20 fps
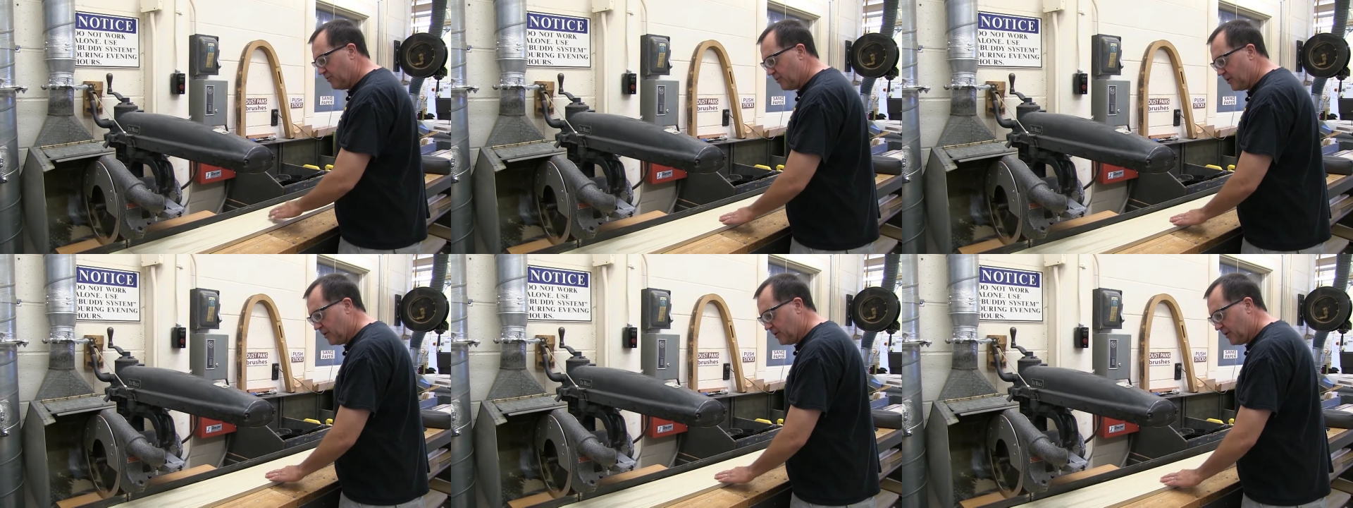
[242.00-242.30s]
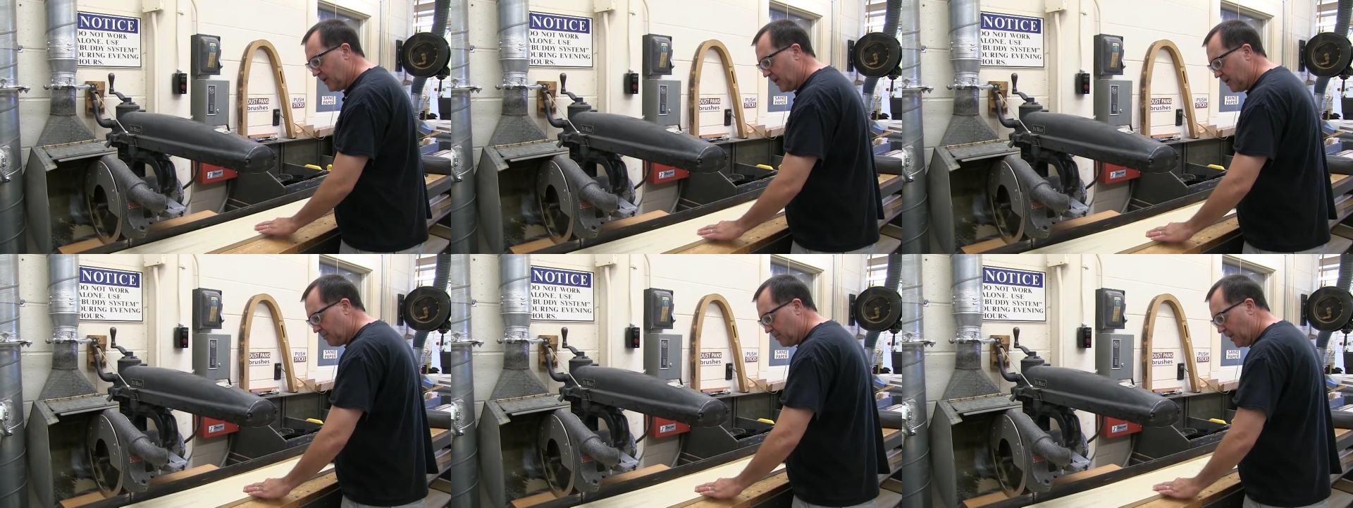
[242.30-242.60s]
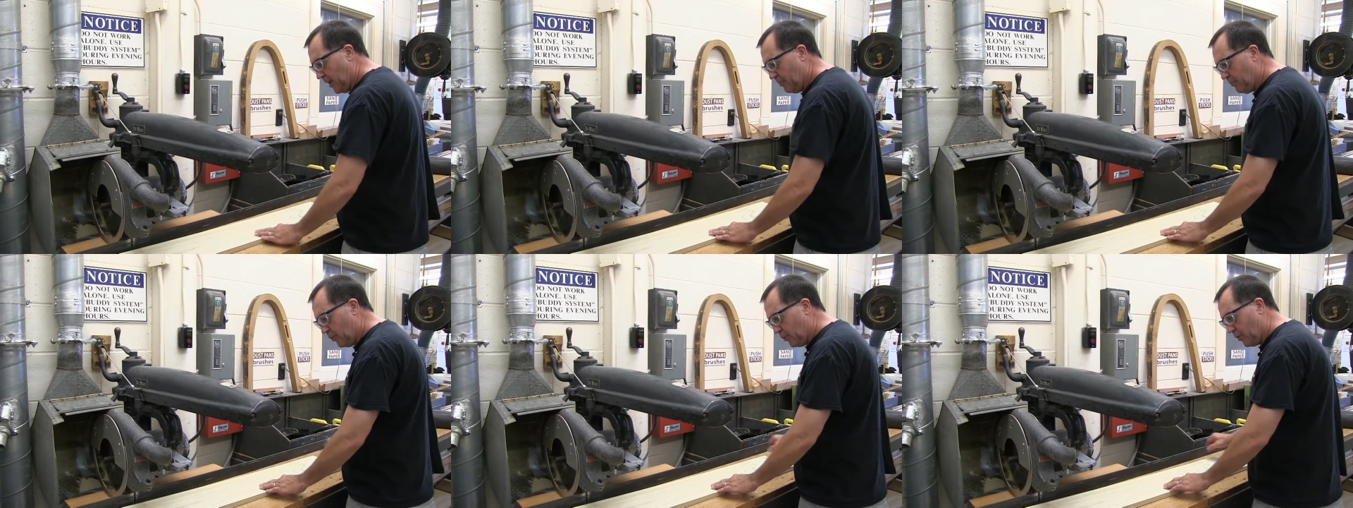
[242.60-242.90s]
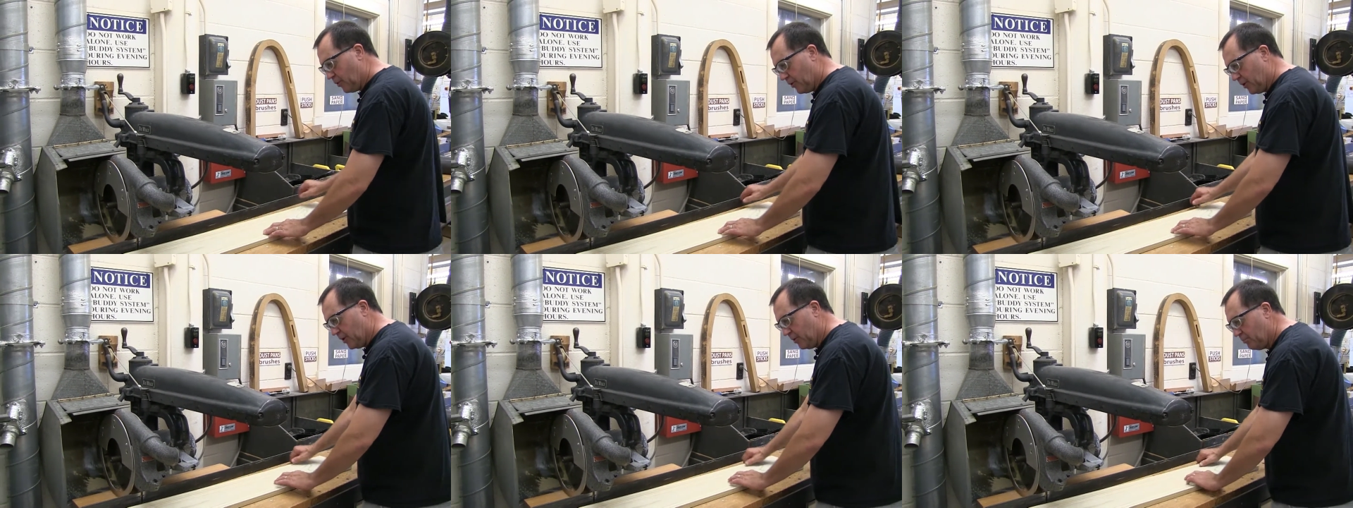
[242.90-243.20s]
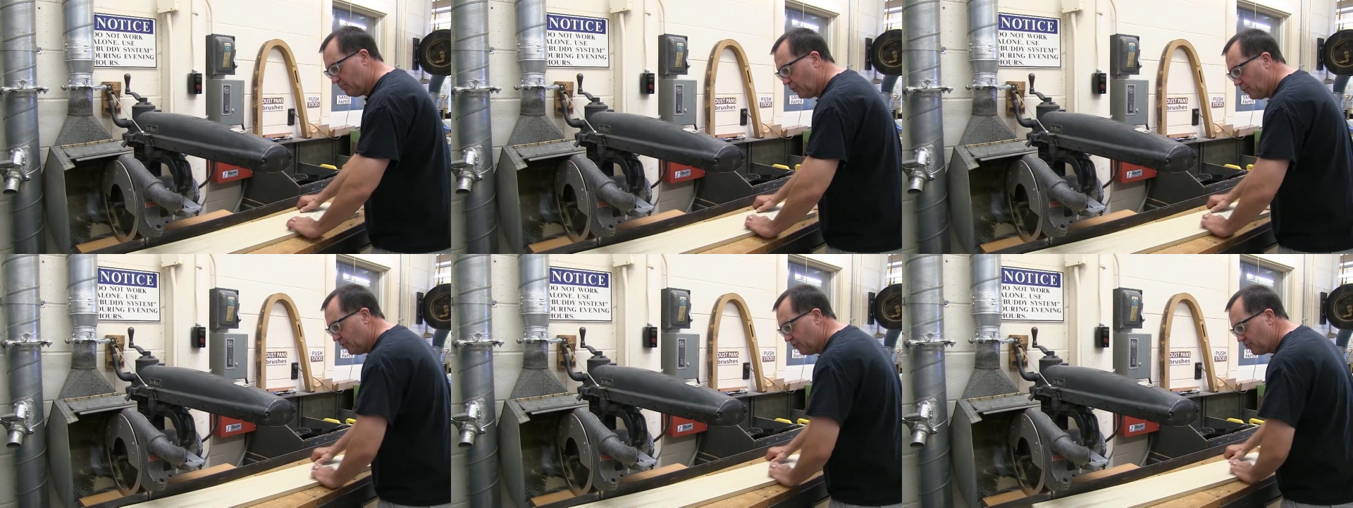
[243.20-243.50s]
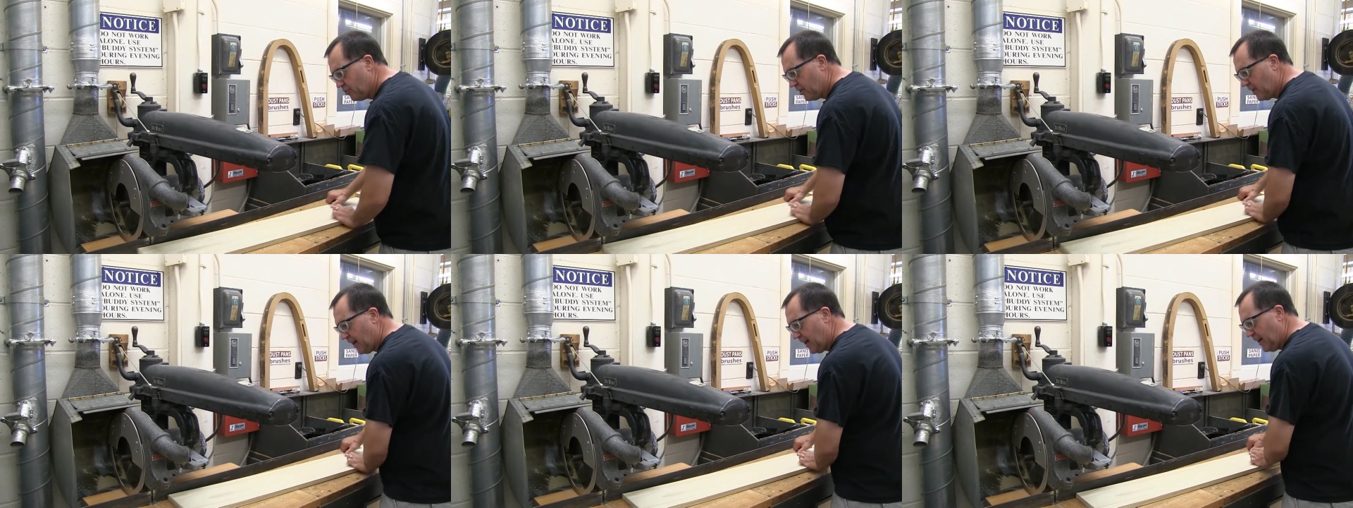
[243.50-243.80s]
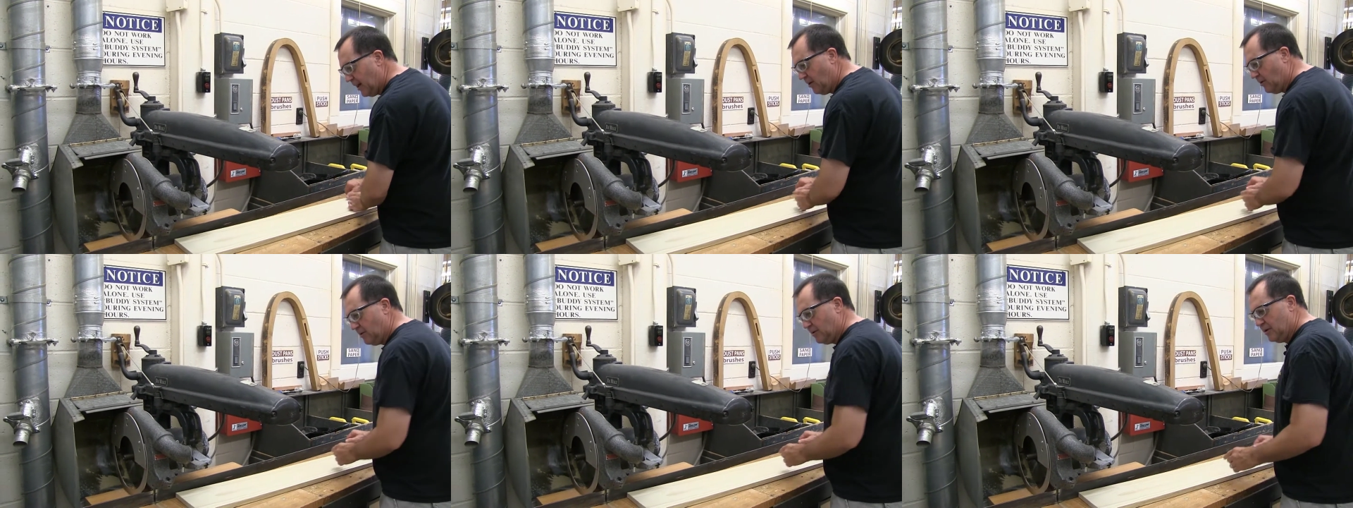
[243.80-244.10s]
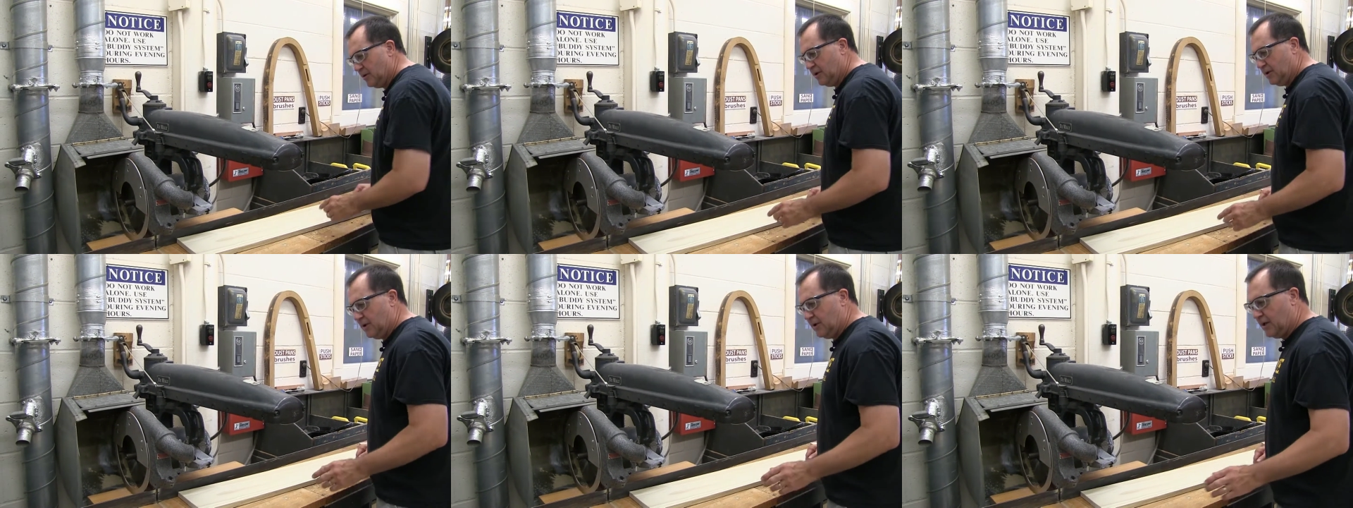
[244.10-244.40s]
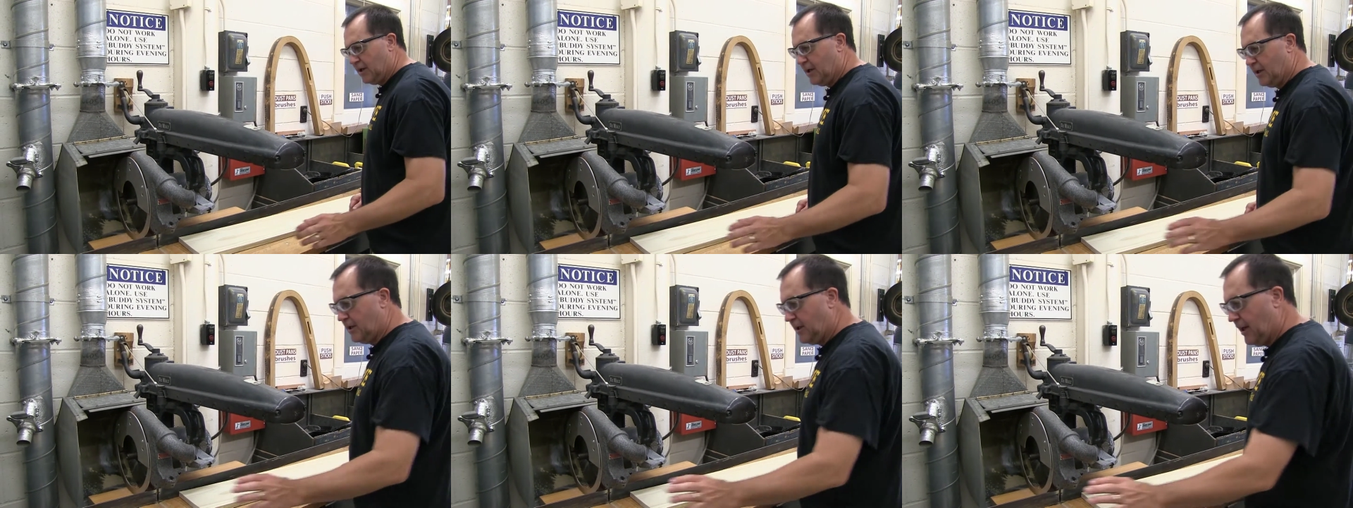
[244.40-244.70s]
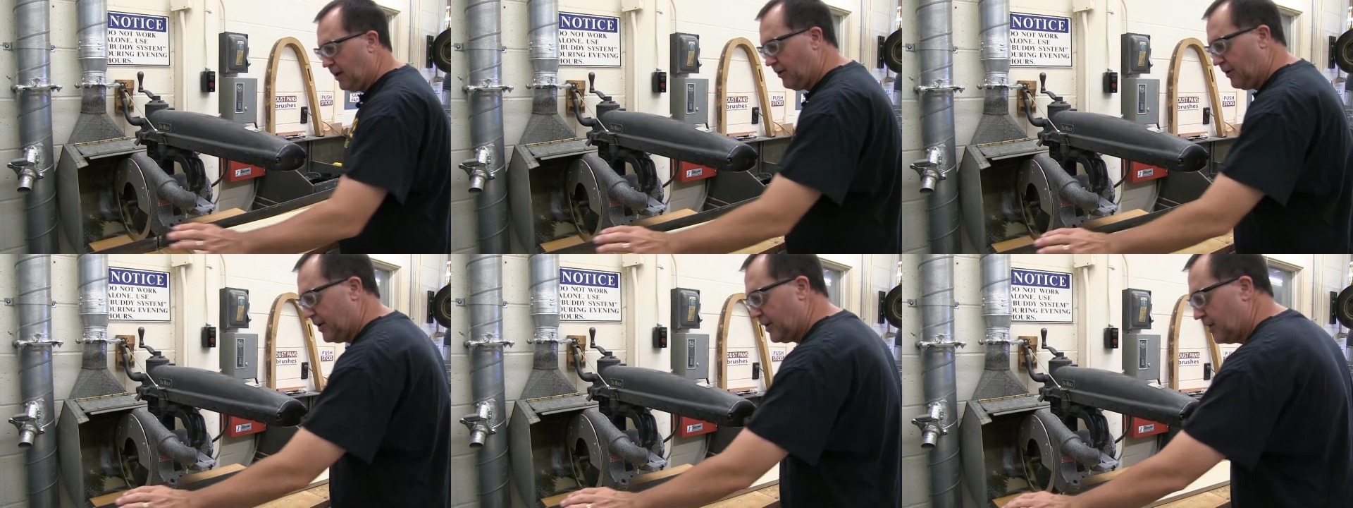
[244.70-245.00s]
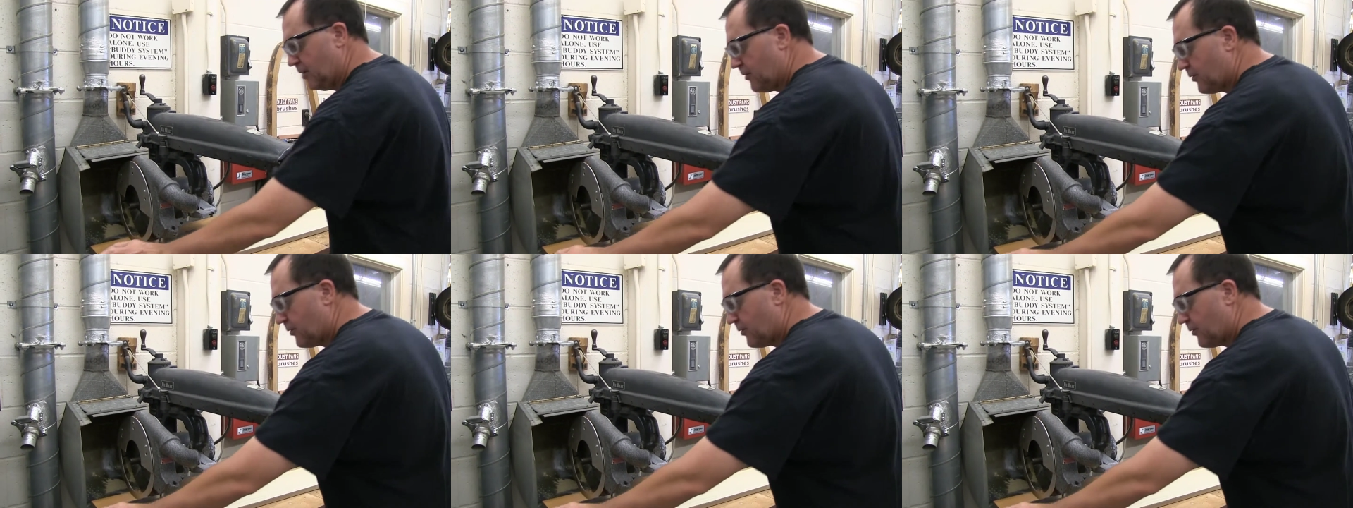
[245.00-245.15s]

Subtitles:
going to take my board and push it out, and now I can